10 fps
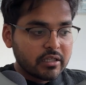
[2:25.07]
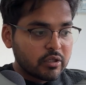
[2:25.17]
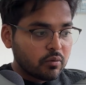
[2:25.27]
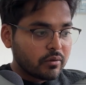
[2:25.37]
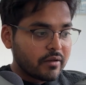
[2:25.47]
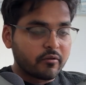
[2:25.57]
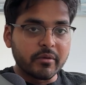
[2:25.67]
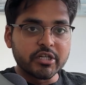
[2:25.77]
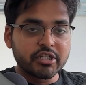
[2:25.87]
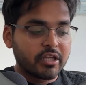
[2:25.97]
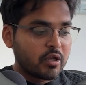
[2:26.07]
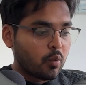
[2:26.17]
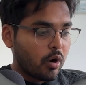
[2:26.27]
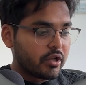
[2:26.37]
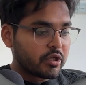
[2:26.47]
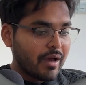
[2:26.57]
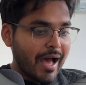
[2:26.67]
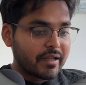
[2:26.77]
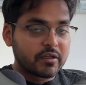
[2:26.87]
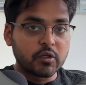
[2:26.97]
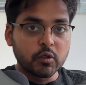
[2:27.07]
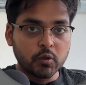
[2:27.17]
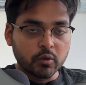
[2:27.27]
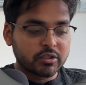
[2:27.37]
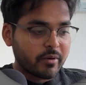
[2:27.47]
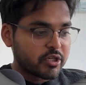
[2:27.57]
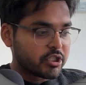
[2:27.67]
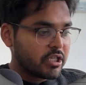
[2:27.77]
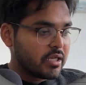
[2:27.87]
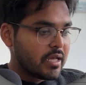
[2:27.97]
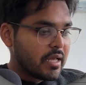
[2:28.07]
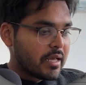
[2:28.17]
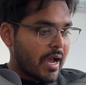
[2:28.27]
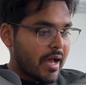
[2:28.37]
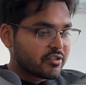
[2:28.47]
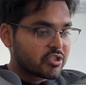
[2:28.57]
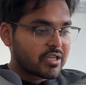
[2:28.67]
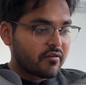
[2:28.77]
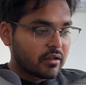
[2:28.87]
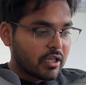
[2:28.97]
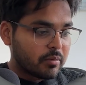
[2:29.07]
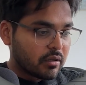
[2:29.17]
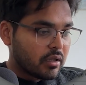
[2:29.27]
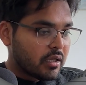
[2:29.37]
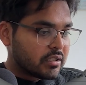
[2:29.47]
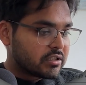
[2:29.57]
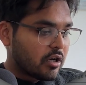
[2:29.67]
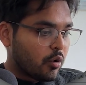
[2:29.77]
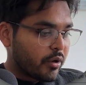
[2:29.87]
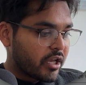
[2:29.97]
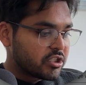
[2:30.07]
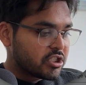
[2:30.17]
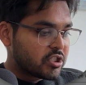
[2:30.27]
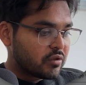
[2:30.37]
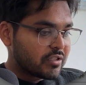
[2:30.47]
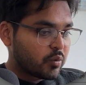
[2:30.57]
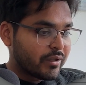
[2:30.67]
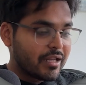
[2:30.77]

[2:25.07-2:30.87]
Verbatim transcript: the new information that you want to add to your spreadsheet and just give it a label. So we can just do this with